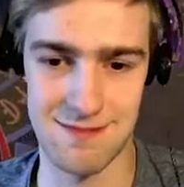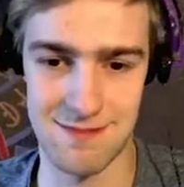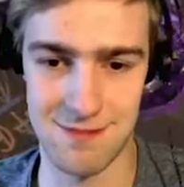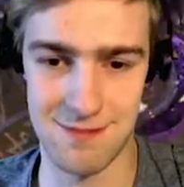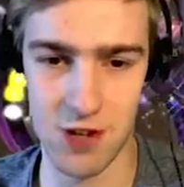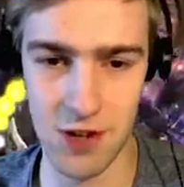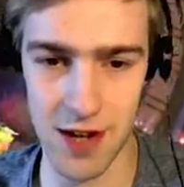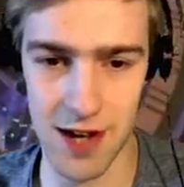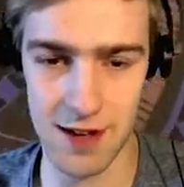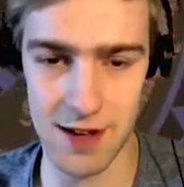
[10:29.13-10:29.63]

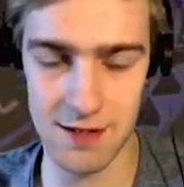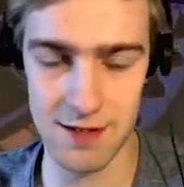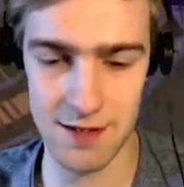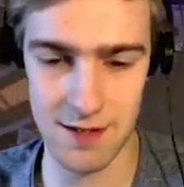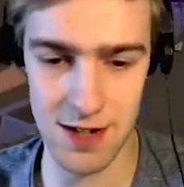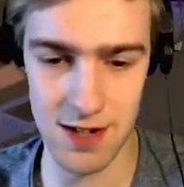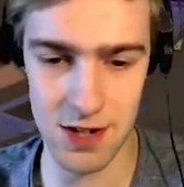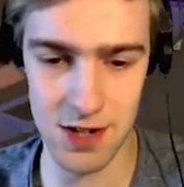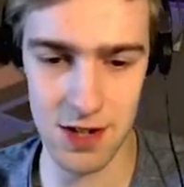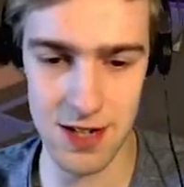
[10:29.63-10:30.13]
Okay.
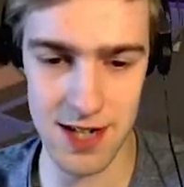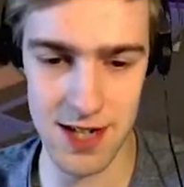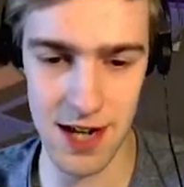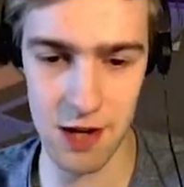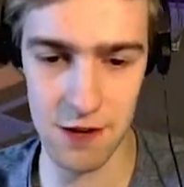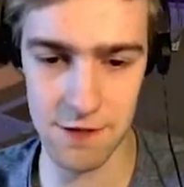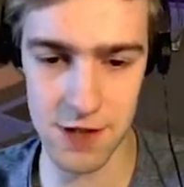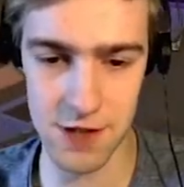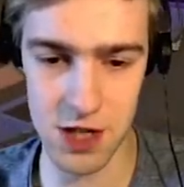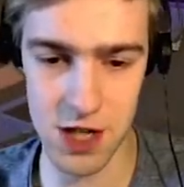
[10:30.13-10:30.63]
It's going to take
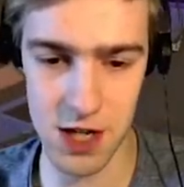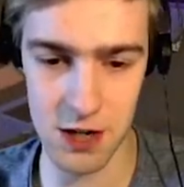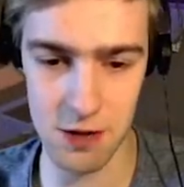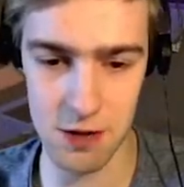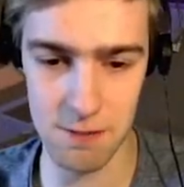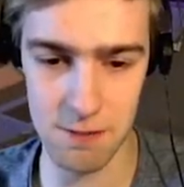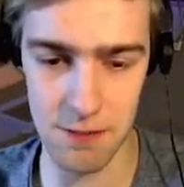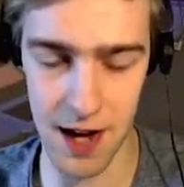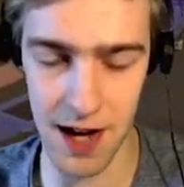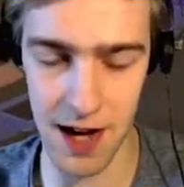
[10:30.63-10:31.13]
off the shield,
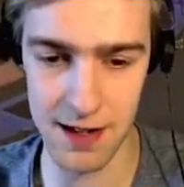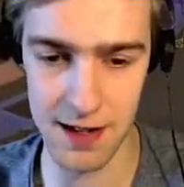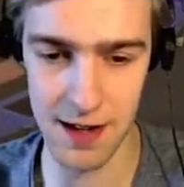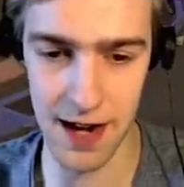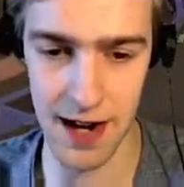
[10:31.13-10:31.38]
but